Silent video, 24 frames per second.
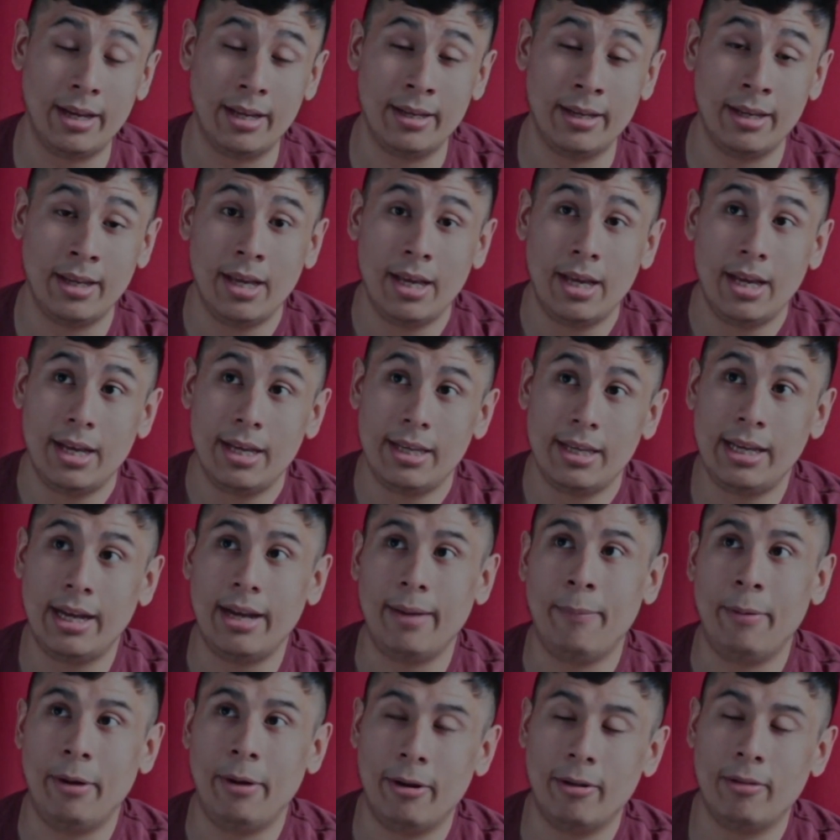And,
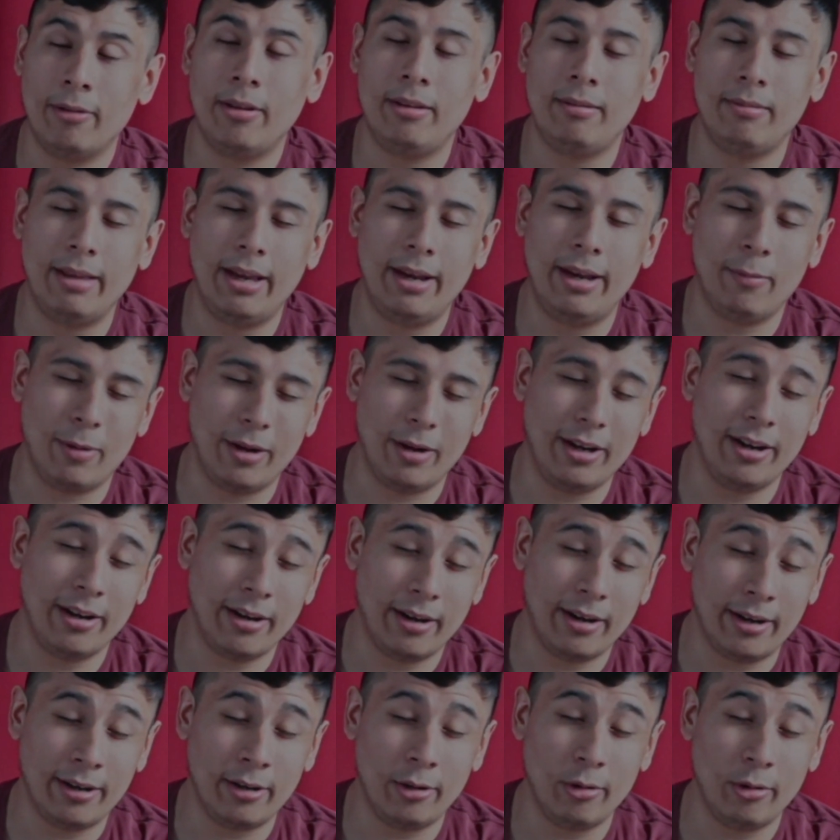yeah, apparently they read in
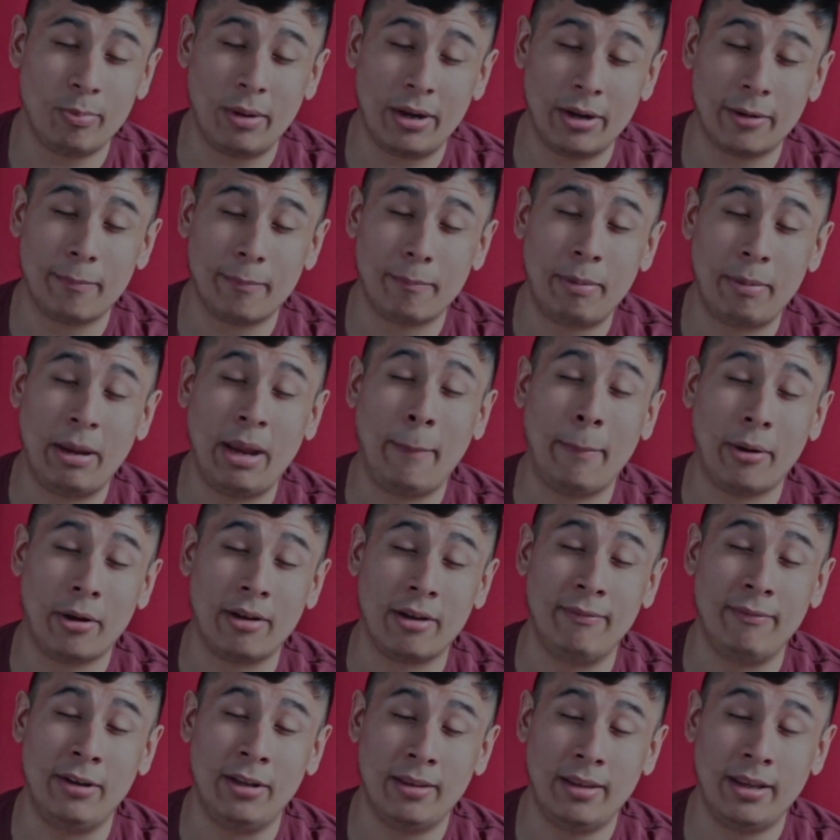a newspaper,
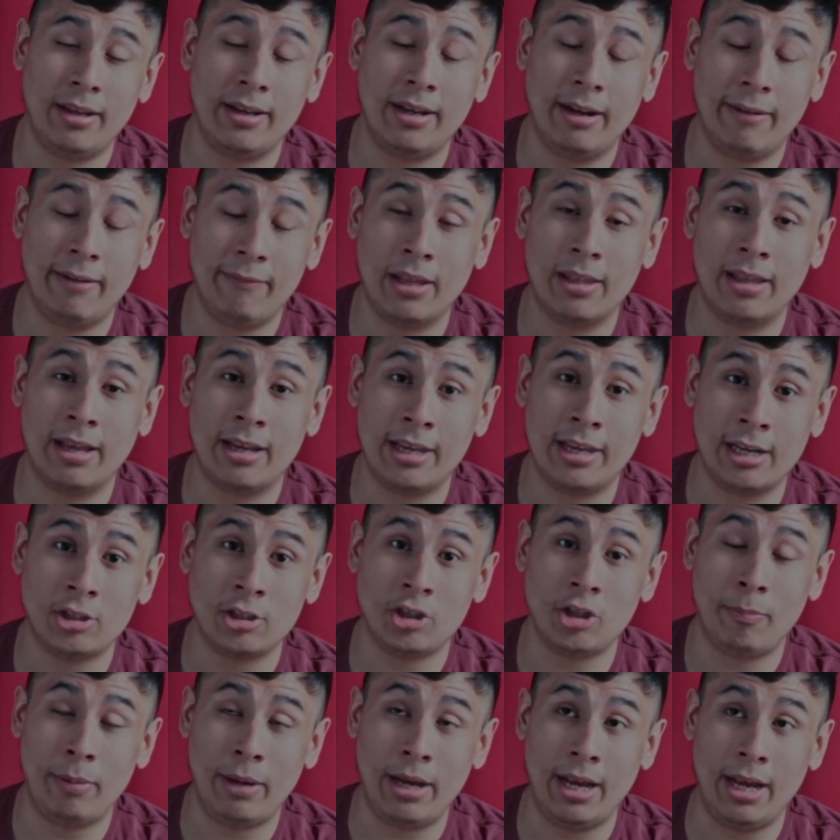conveniently enough, that, like, yeah,
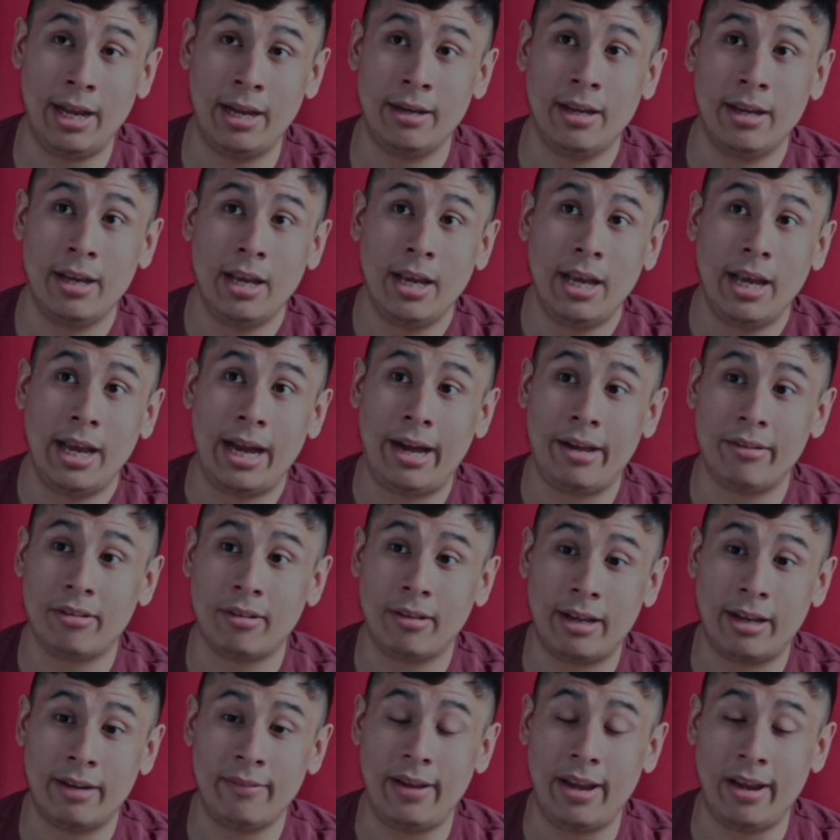Japan has a
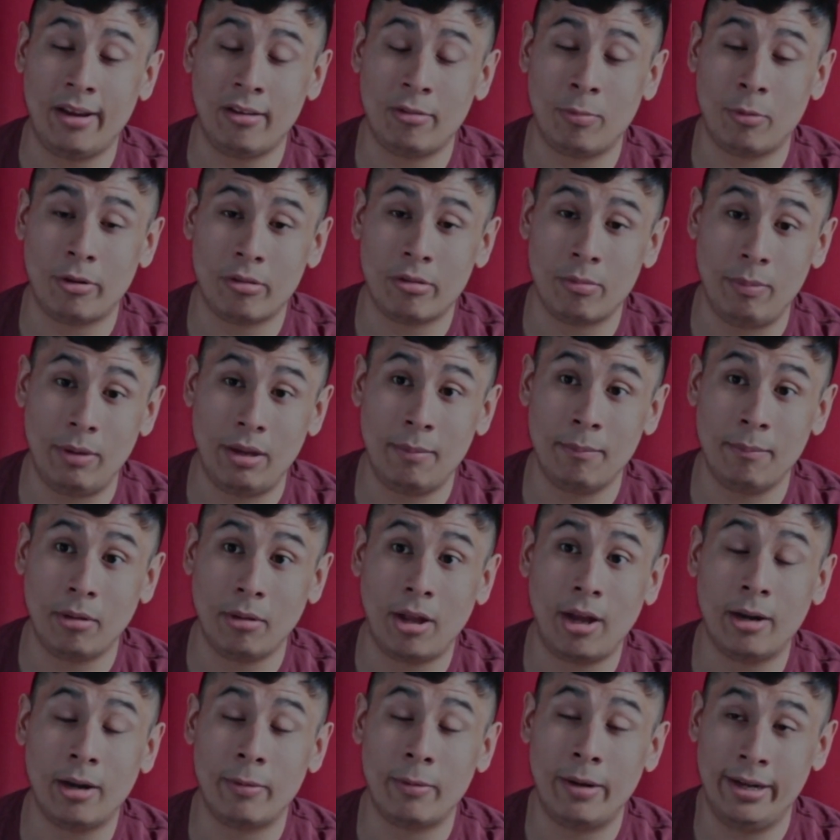lot of exports being
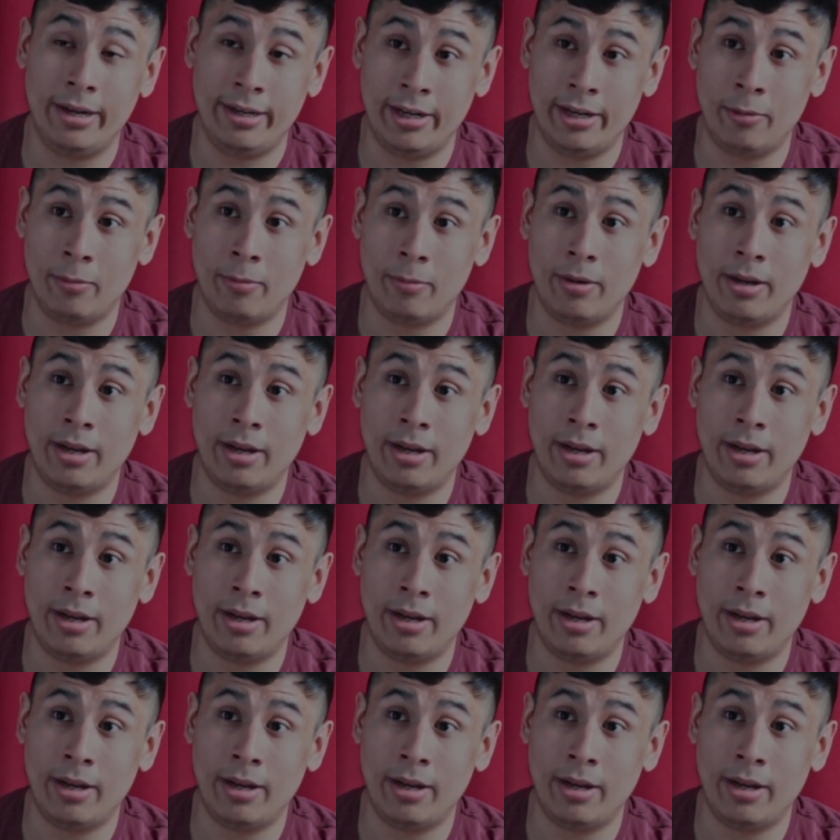blocked right now.